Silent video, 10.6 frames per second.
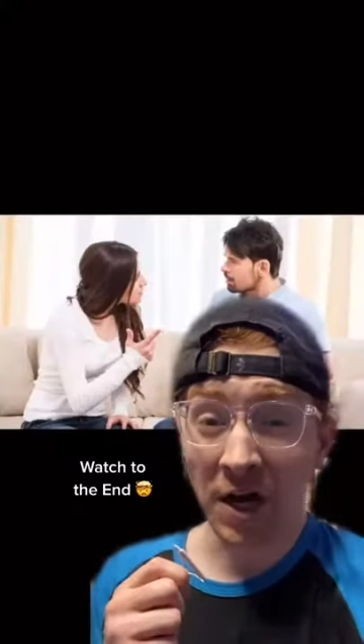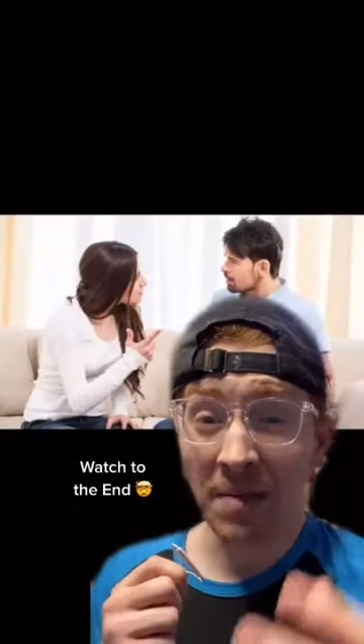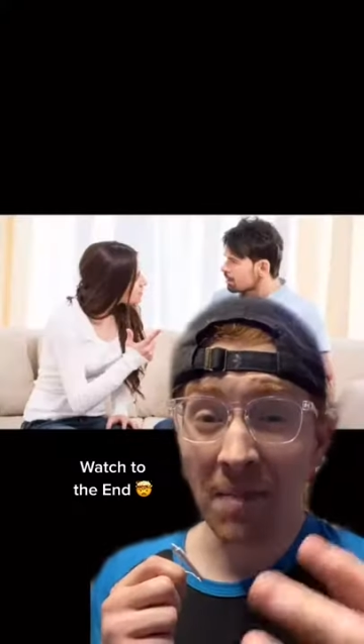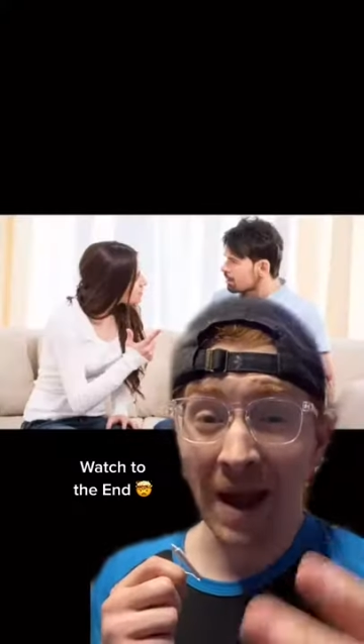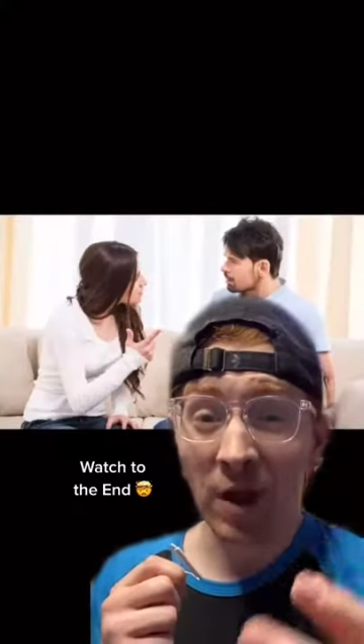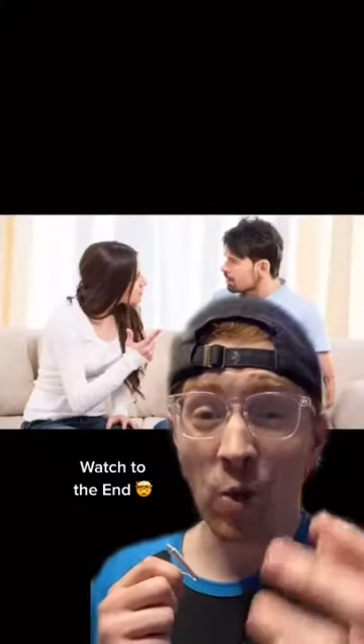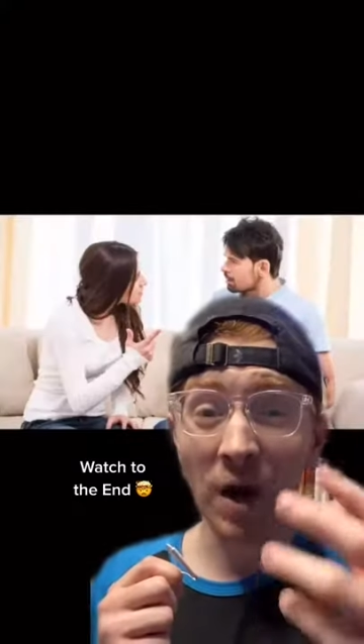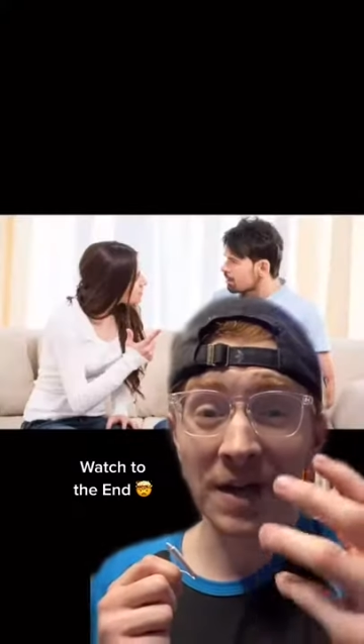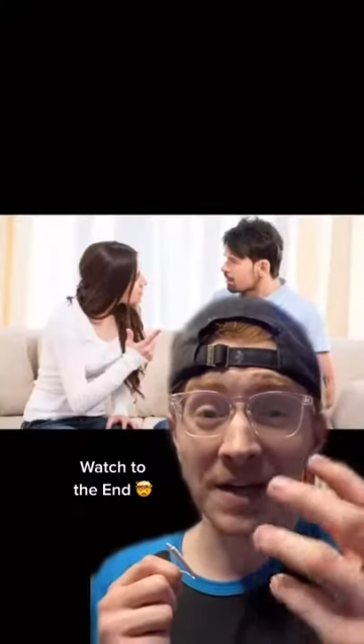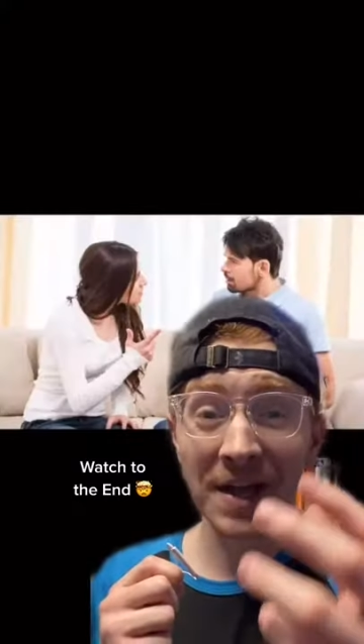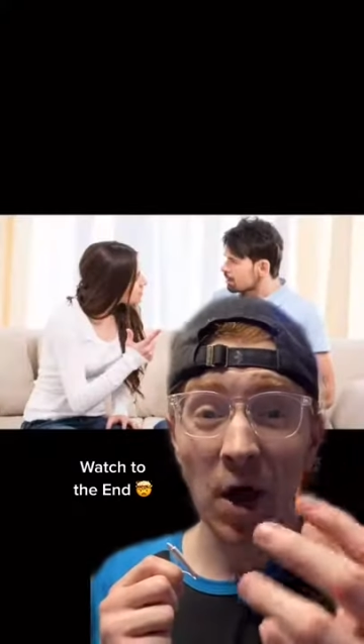and Michael
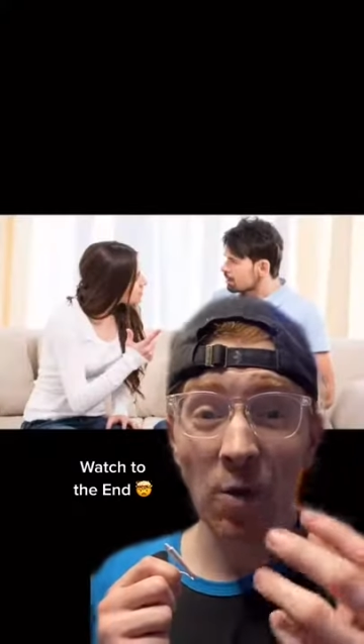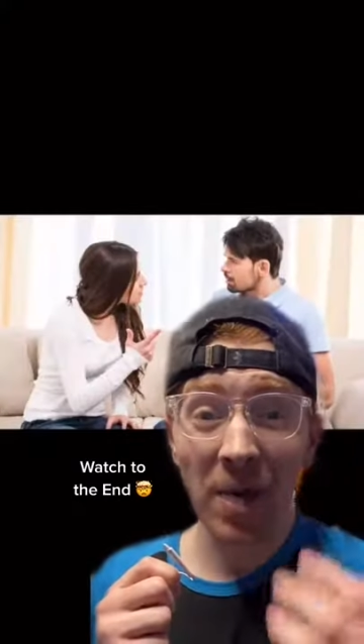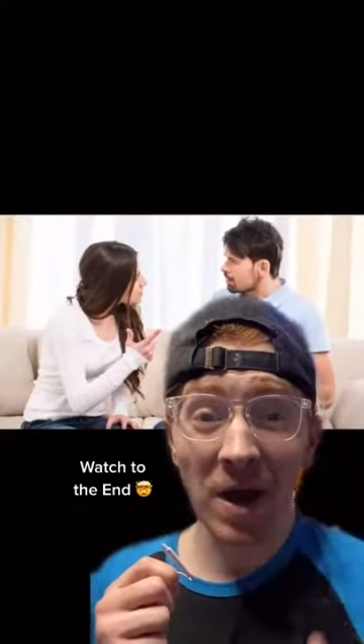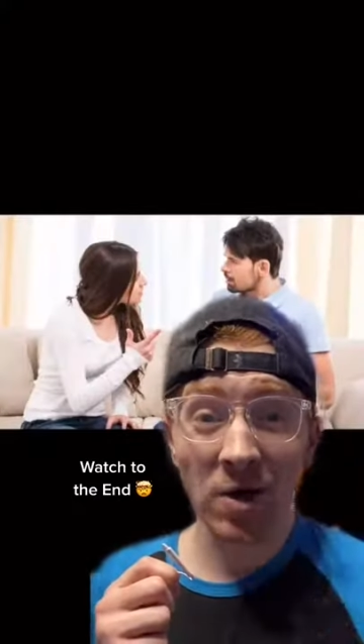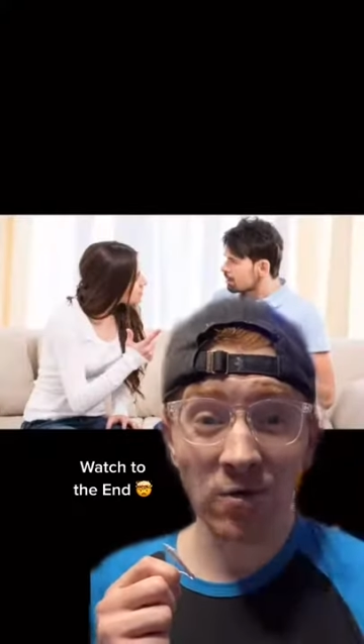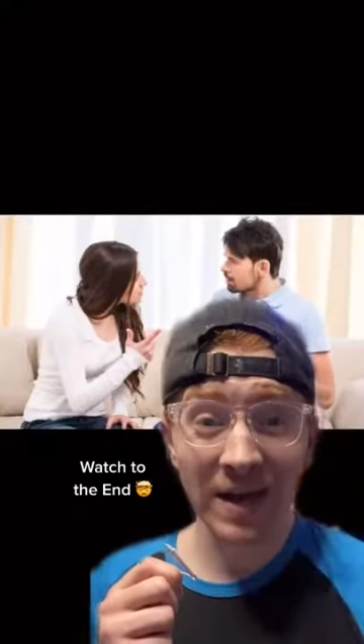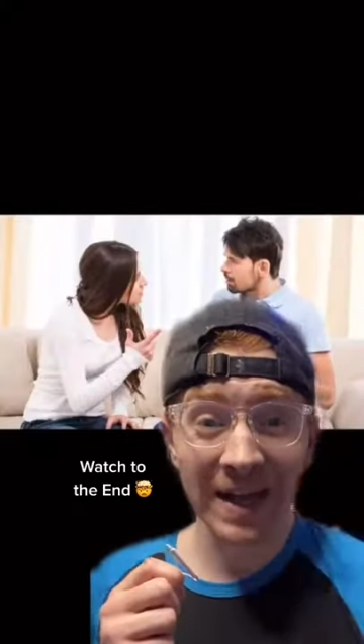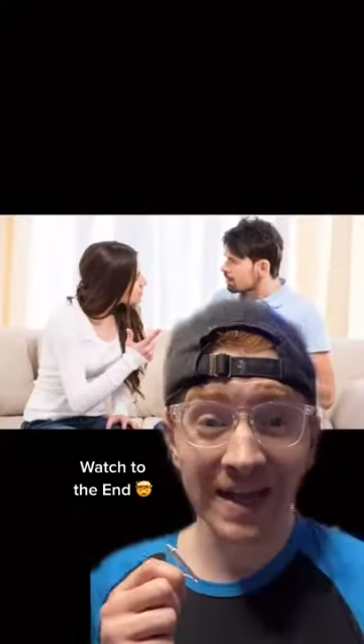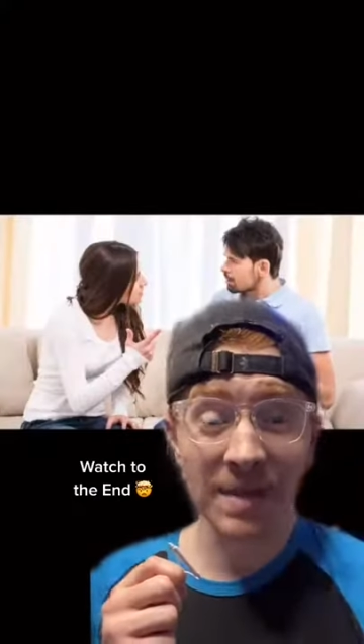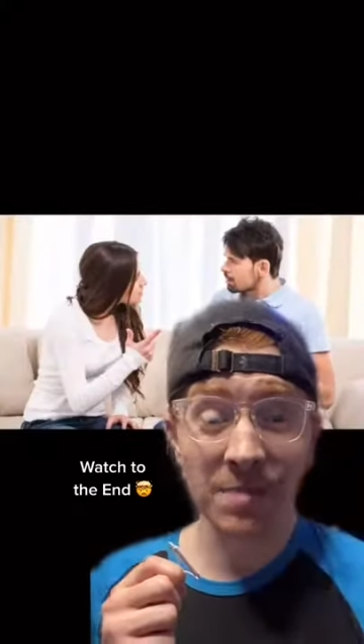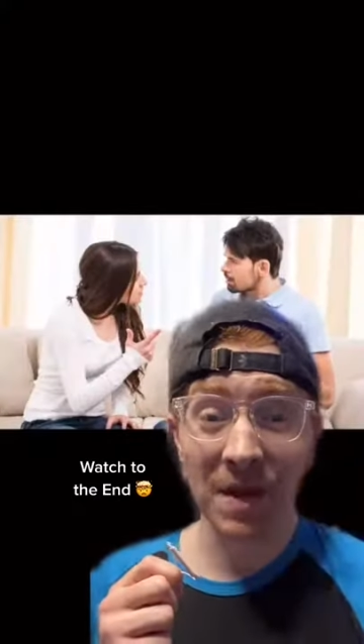wanted to co-parent Ricky
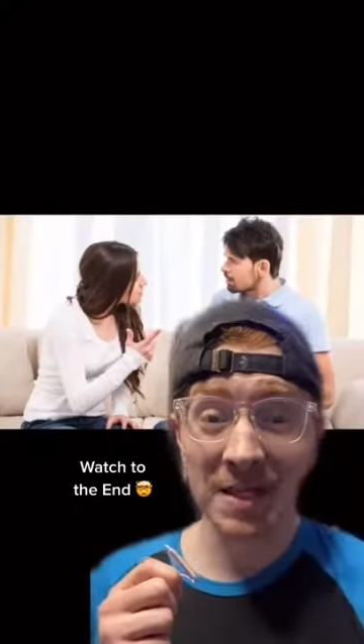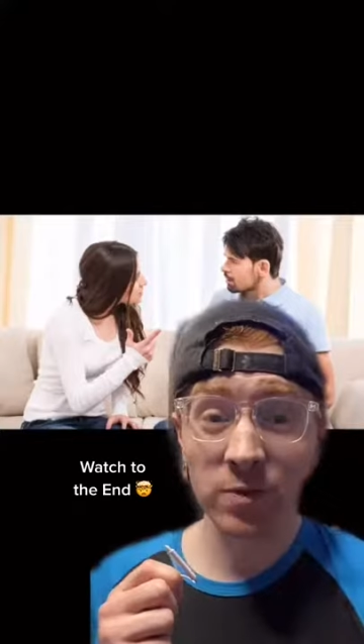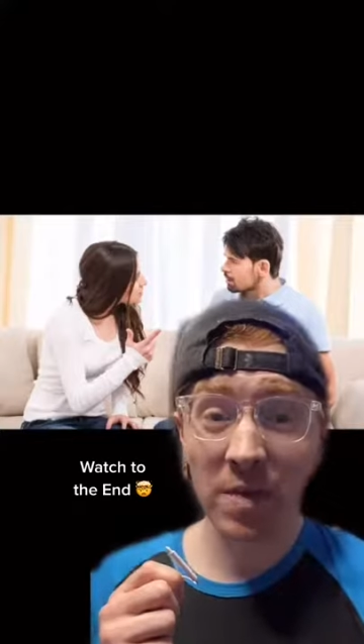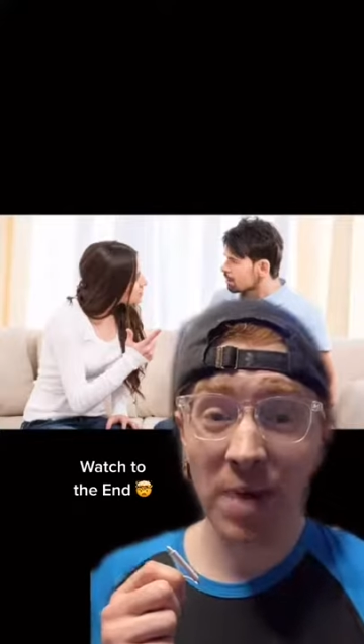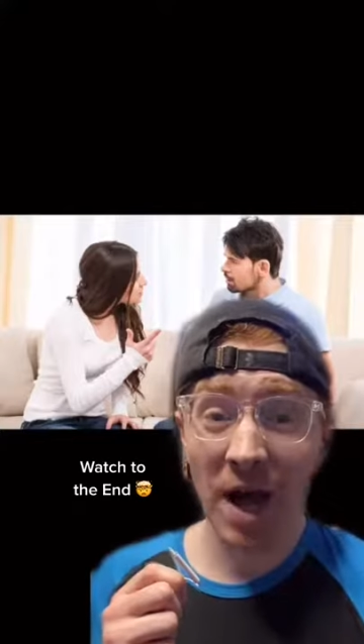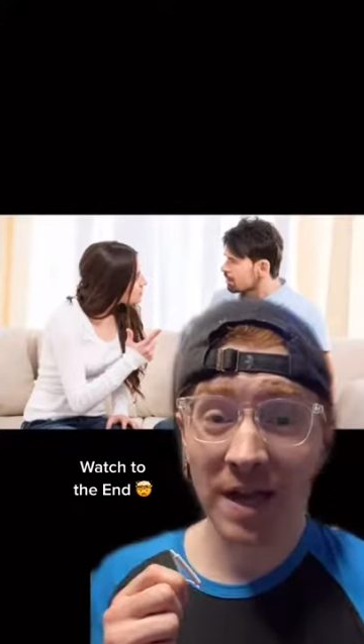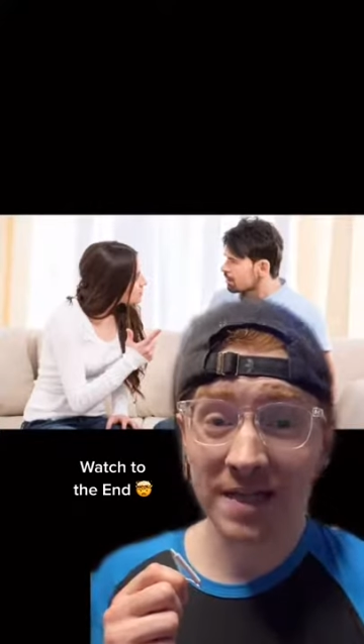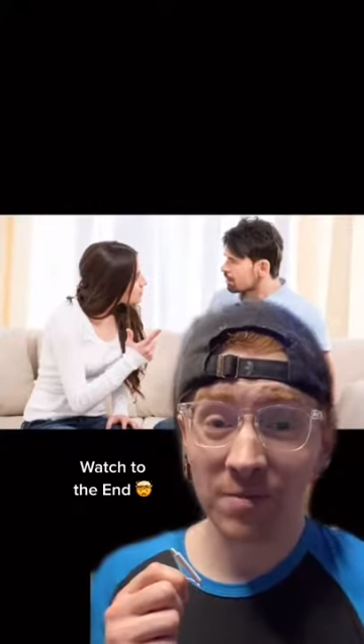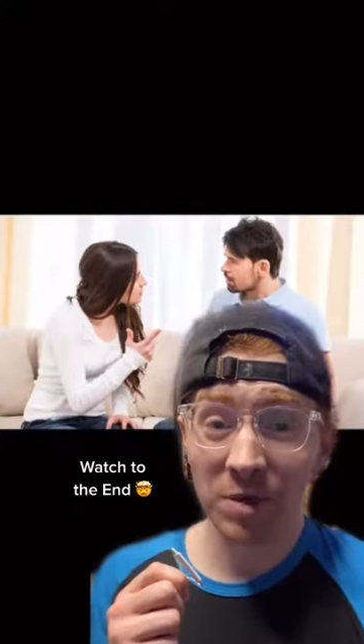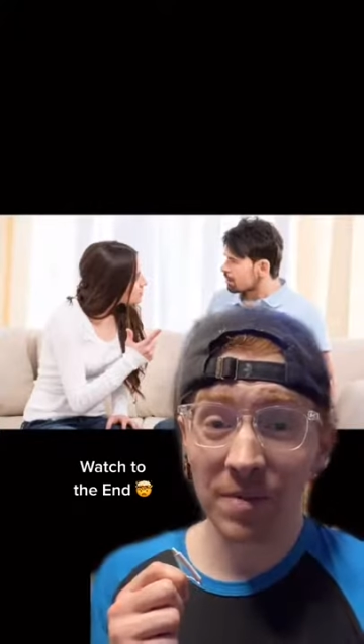in the best way possible,